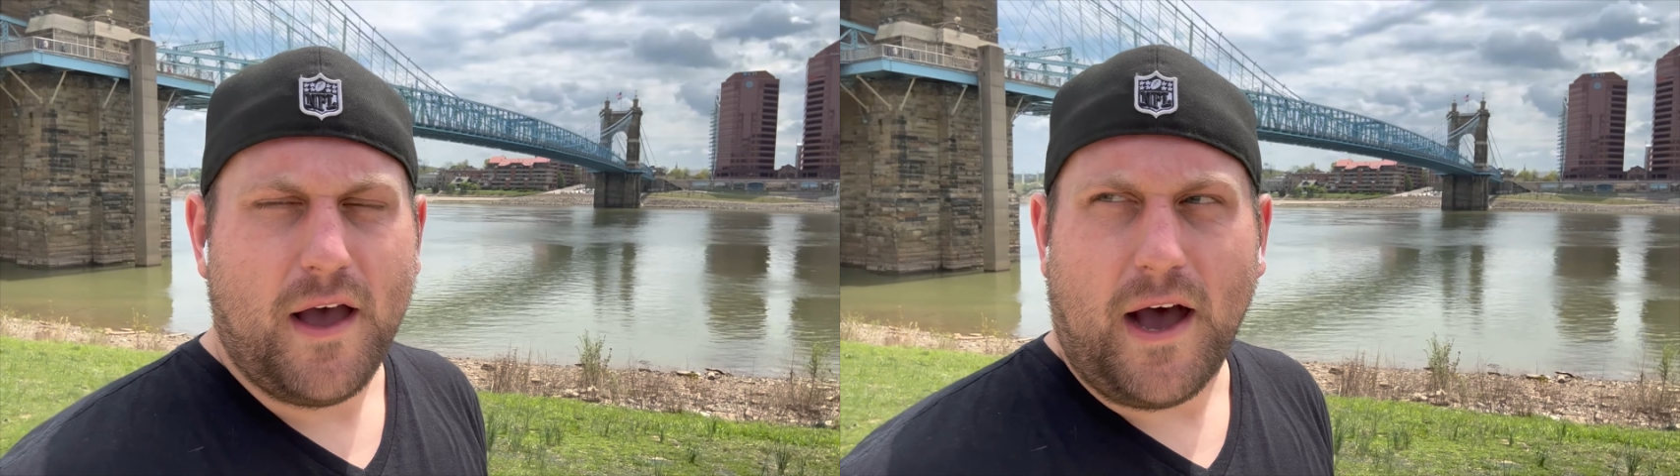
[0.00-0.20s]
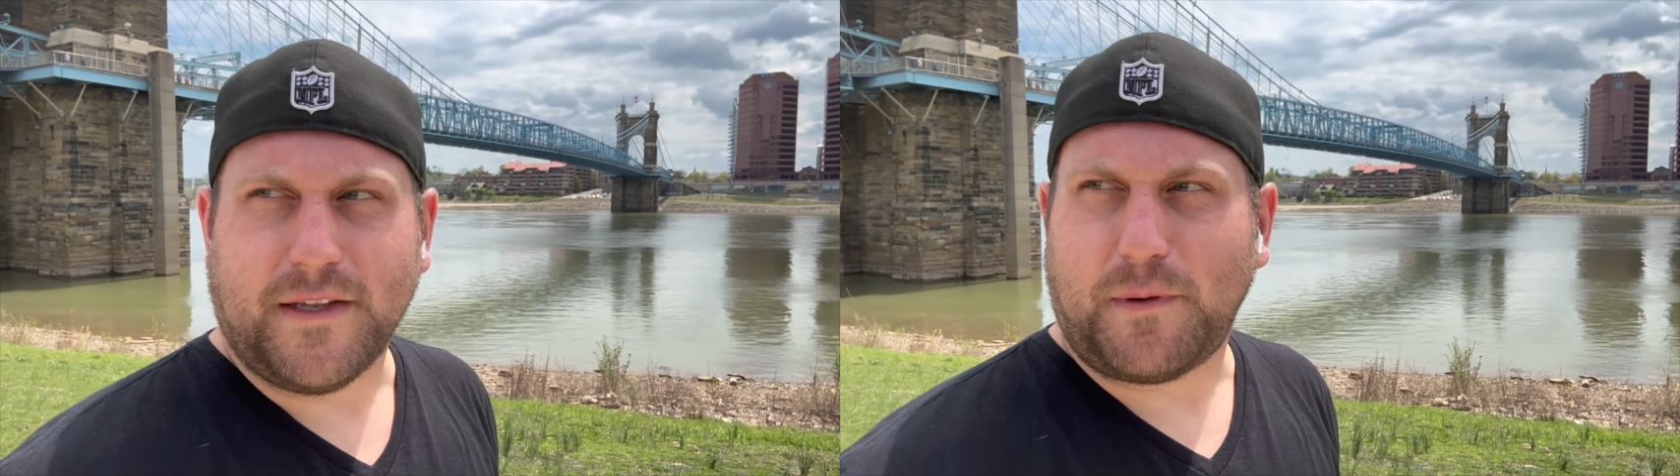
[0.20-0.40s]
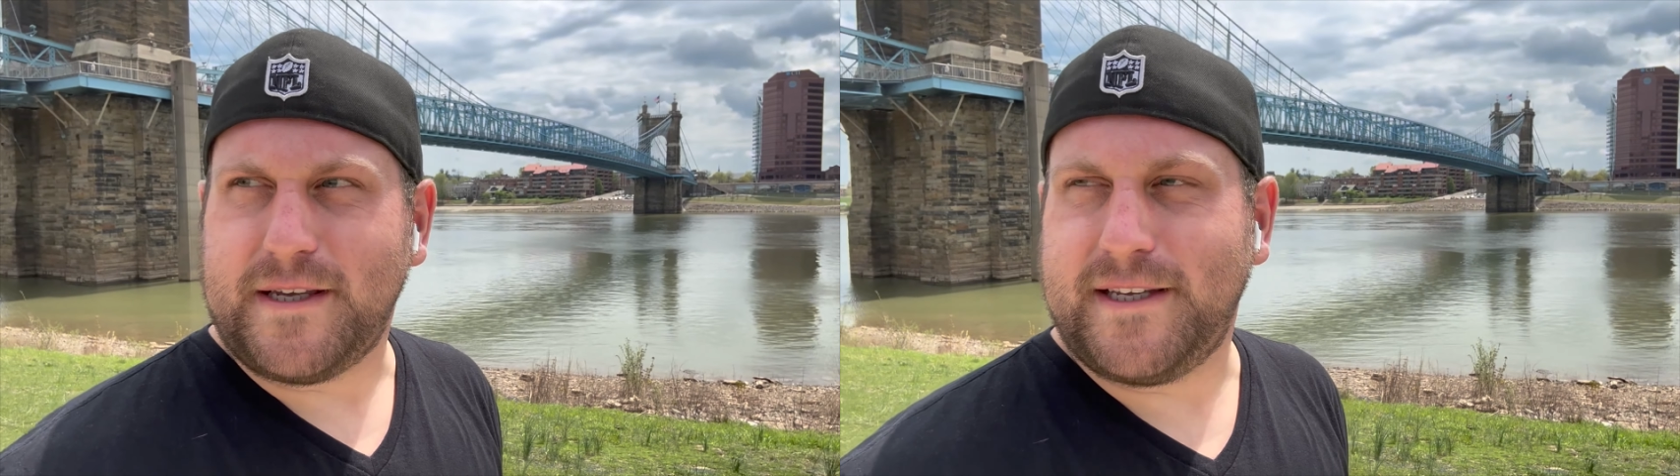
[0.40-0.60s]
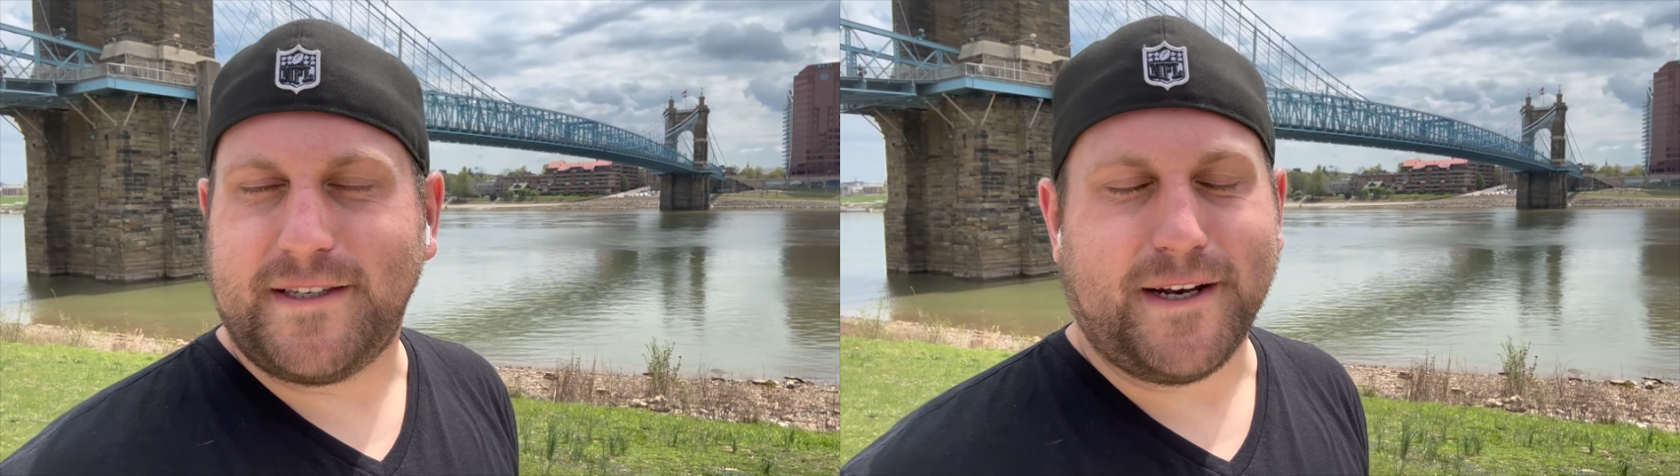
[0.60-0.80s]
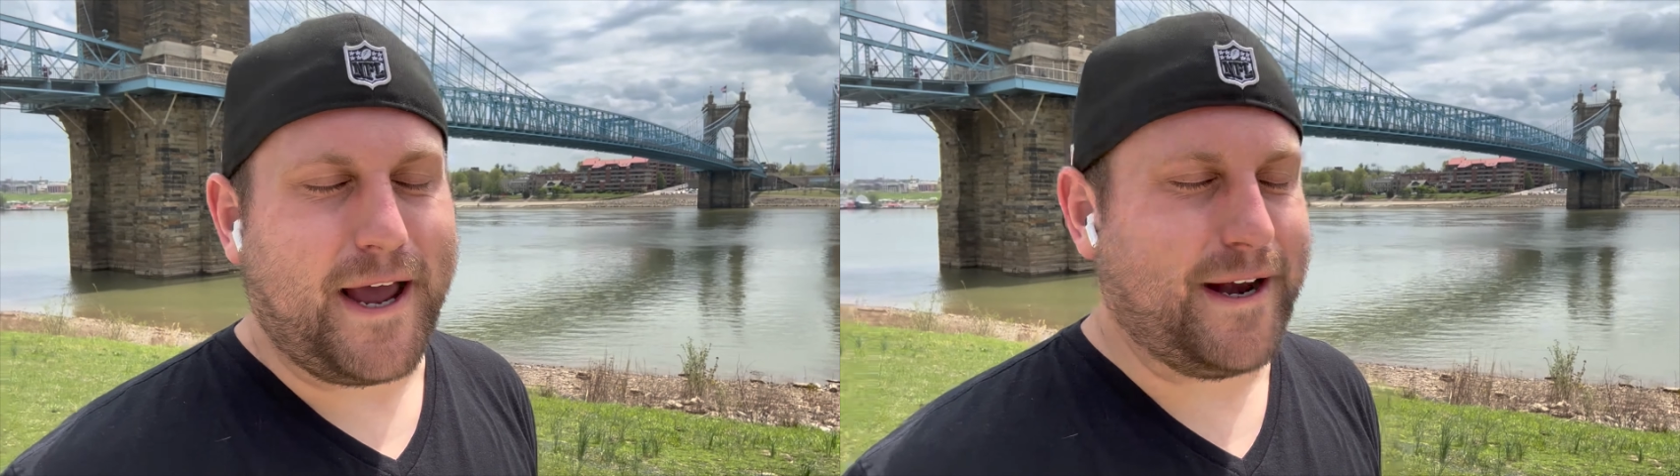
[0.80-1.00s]
That's why
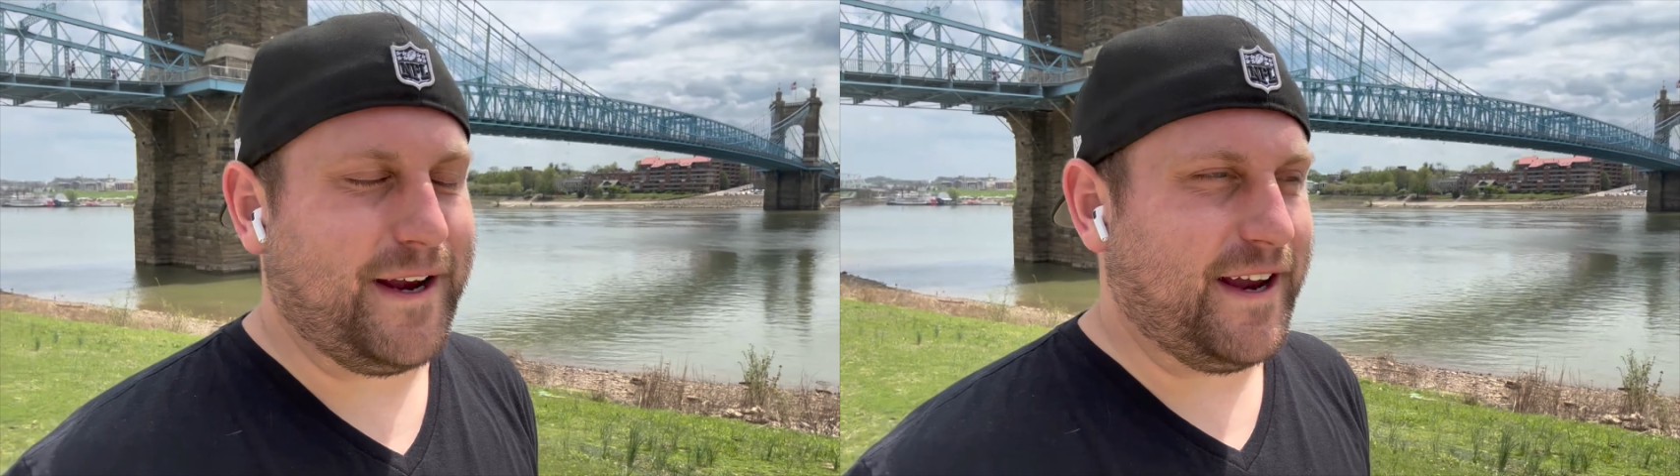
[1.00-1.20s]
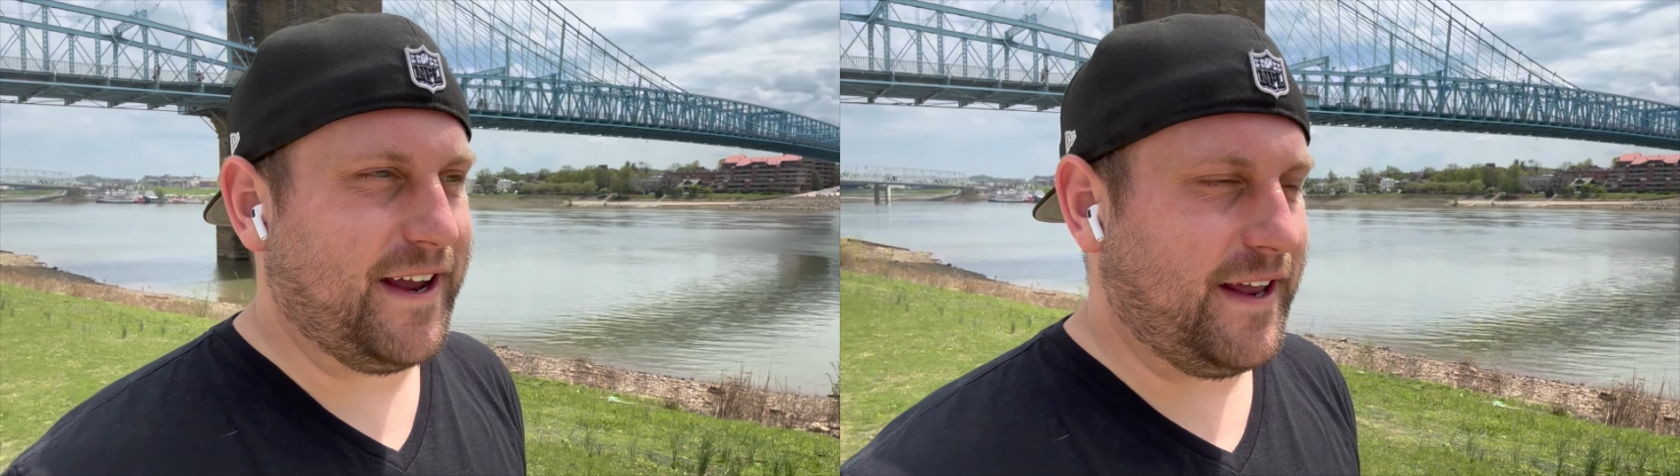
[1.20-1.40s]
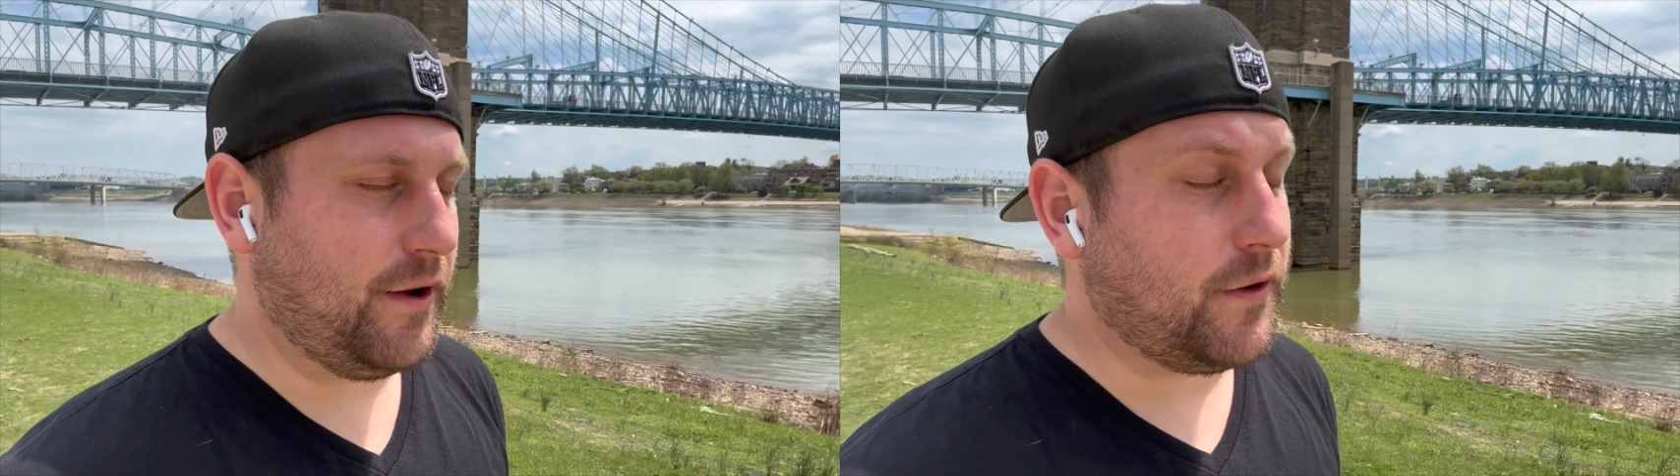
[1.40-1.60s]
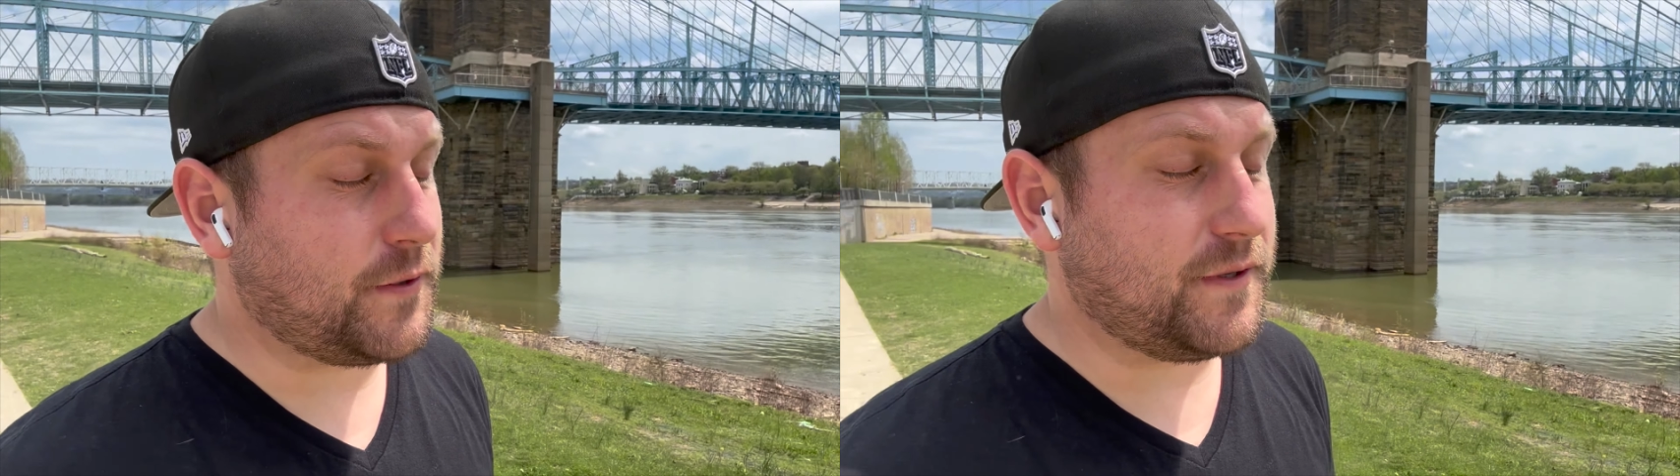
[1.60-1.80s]
Cincinnati, it also